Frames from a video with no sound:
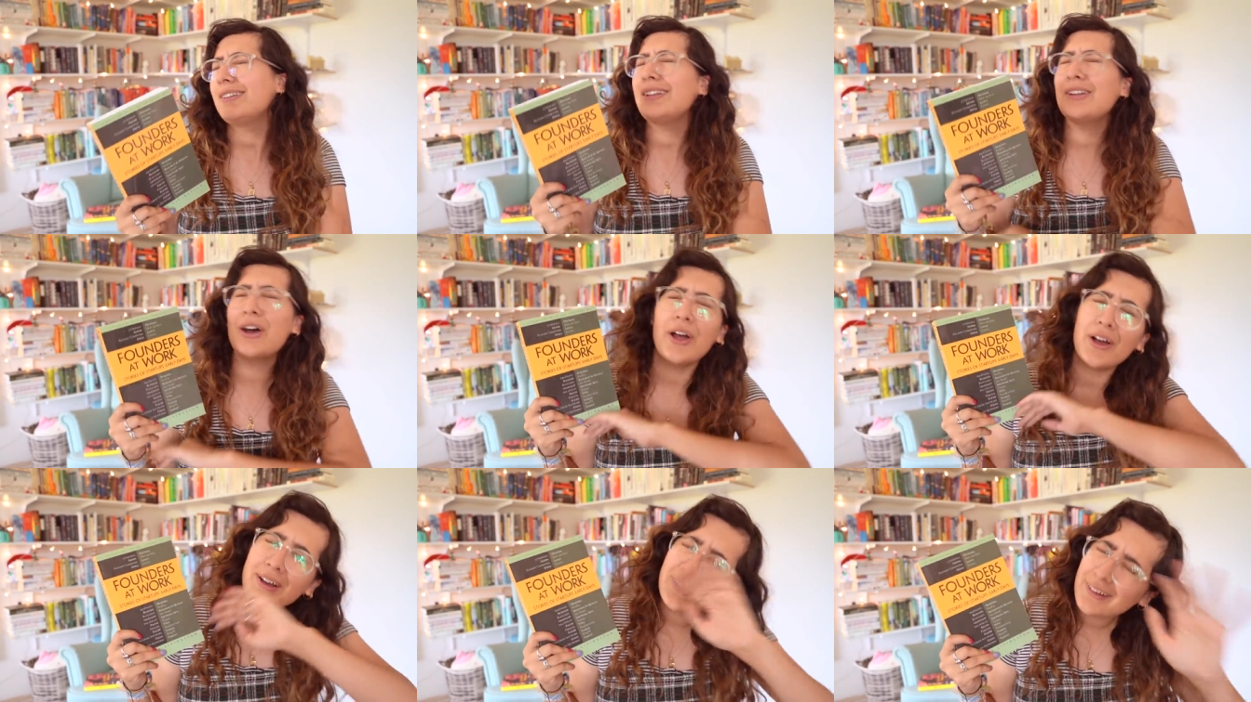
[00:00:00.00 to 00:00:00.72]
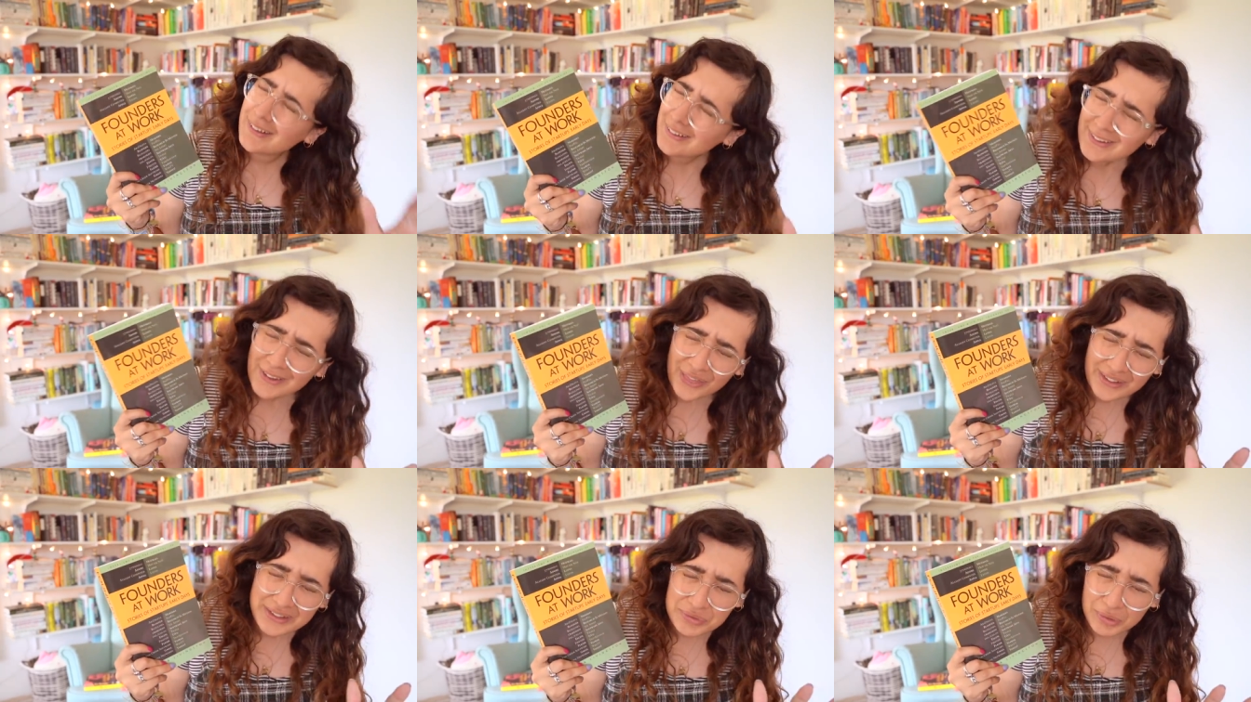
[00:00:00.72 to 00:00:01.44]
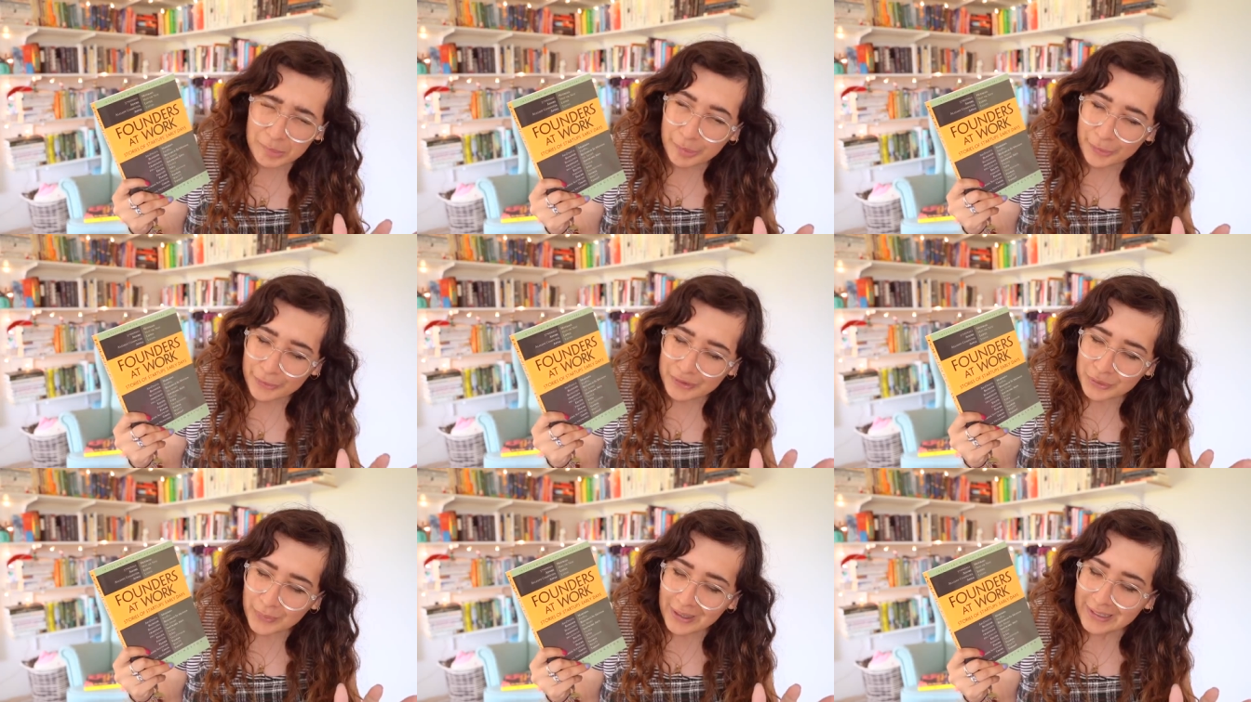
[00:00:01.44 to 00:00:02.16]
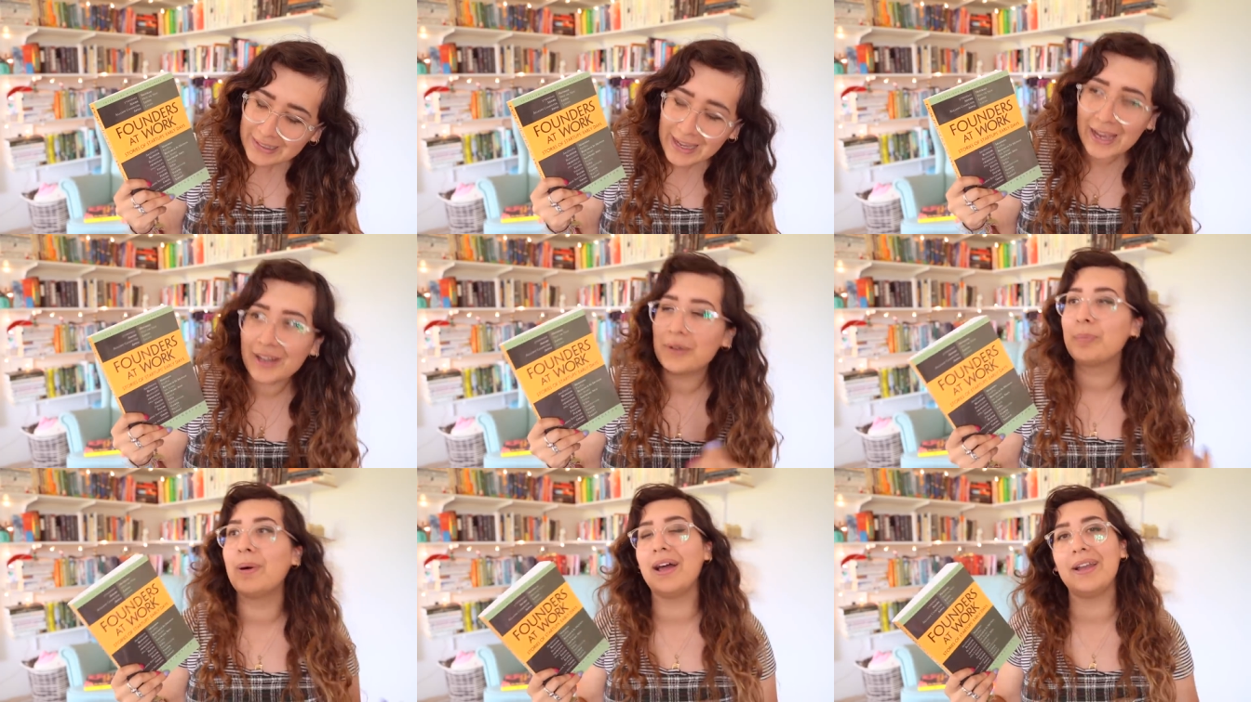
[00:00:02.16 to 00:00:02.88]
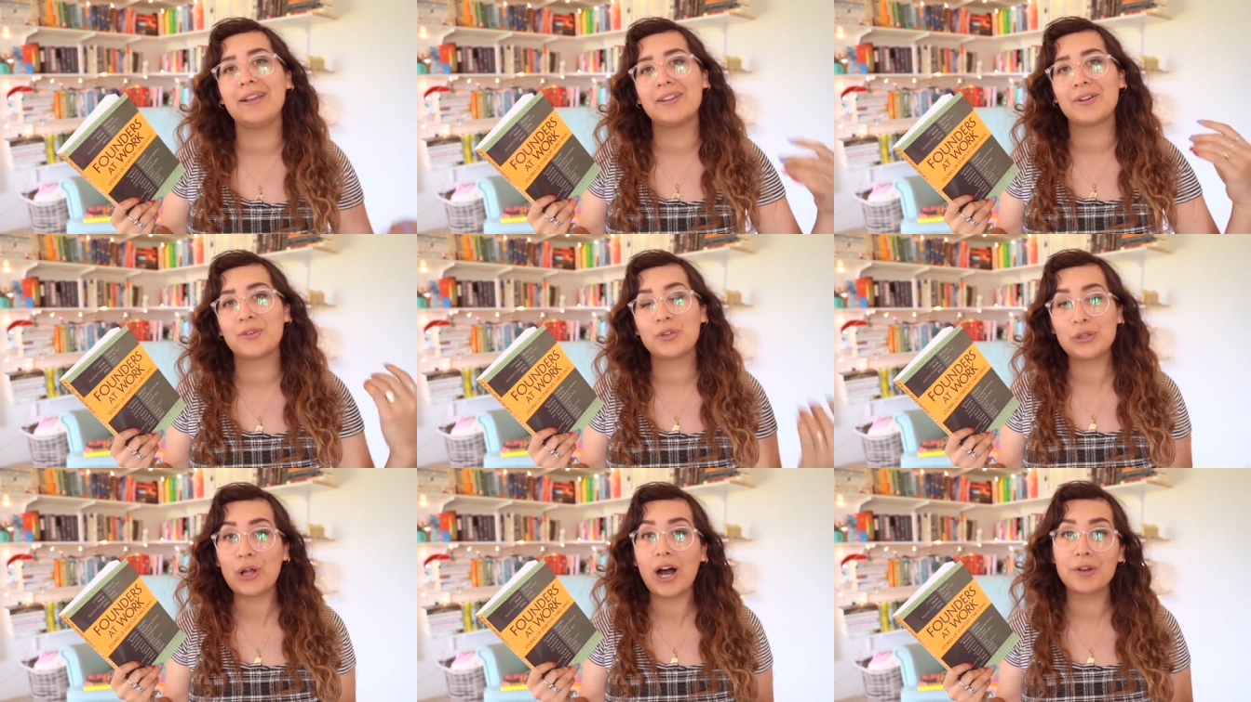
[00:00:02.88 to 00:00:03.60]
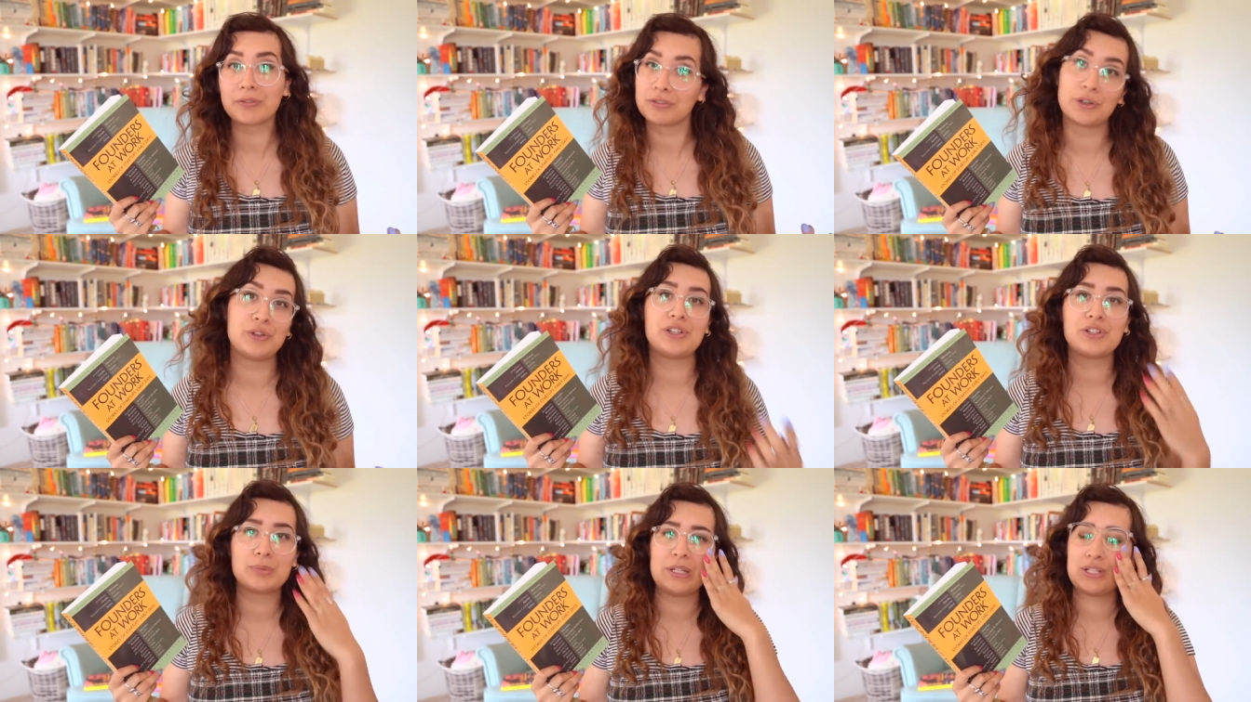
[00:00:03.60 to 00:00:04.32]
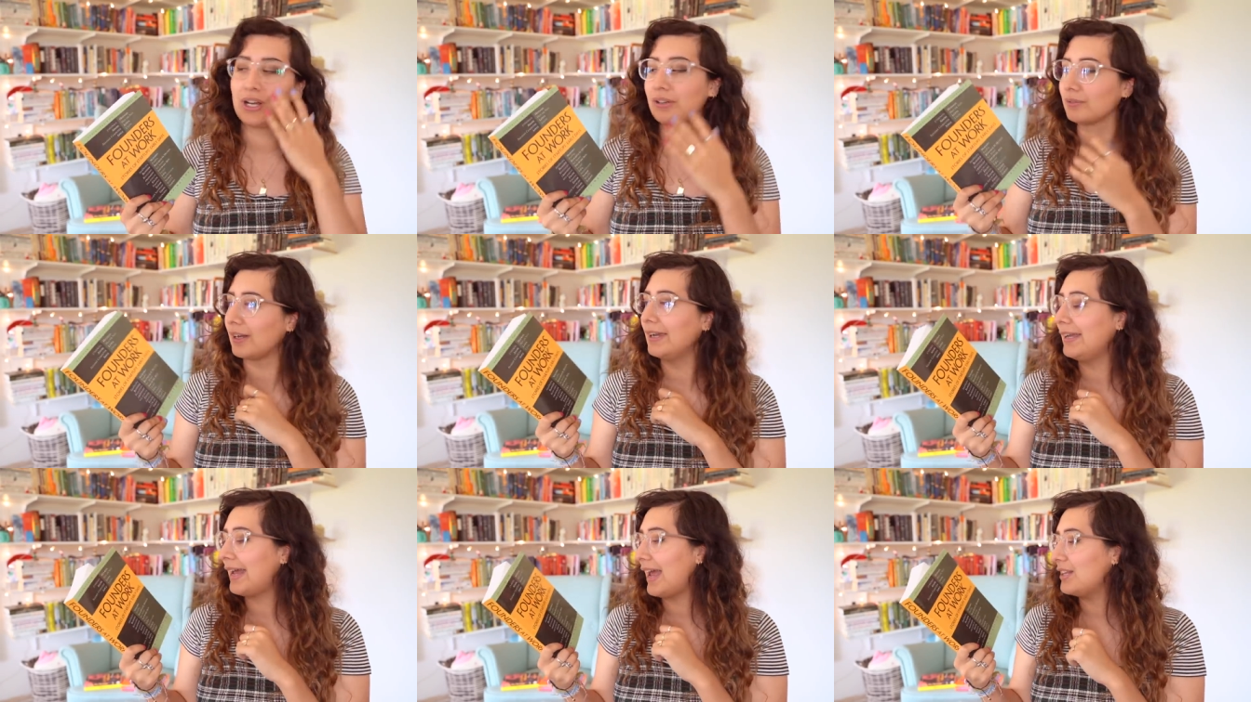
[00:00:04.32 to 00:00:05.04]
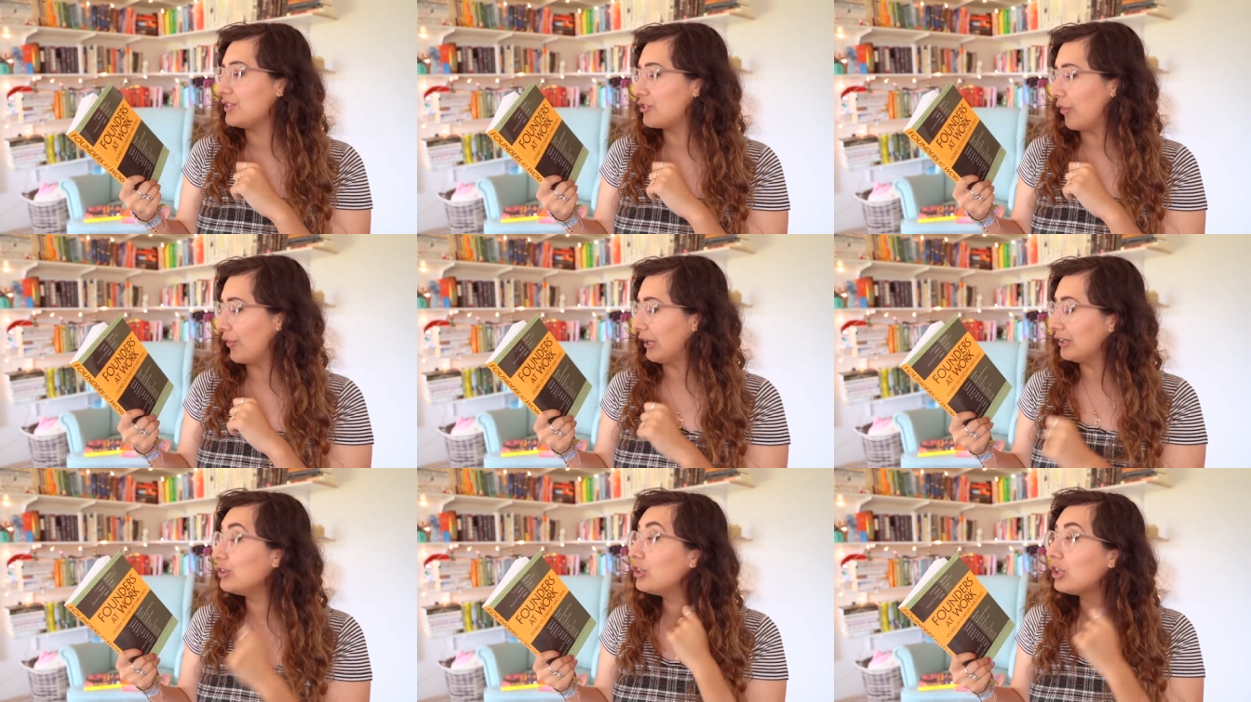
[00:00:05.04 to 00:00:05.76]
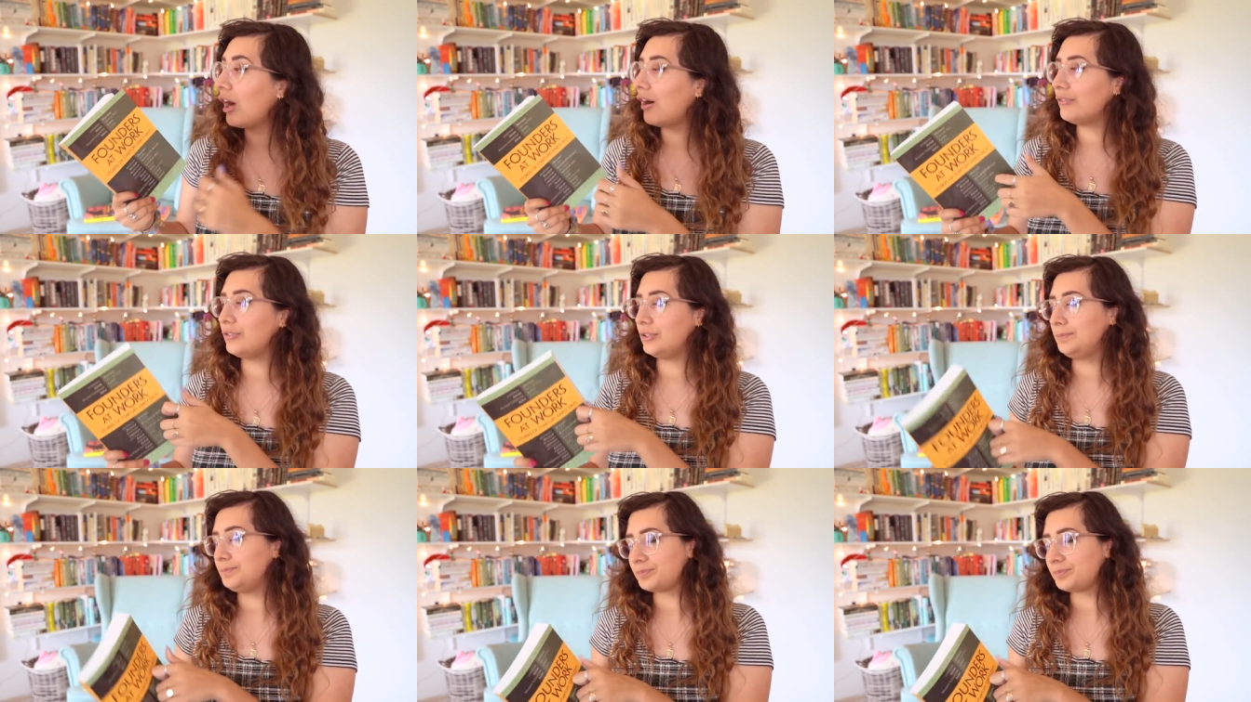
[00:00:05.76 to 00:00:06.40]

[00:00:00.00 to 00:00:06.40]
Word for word: Not nothing to report quite yet, but there is a lot of learning to be done, right? And I love,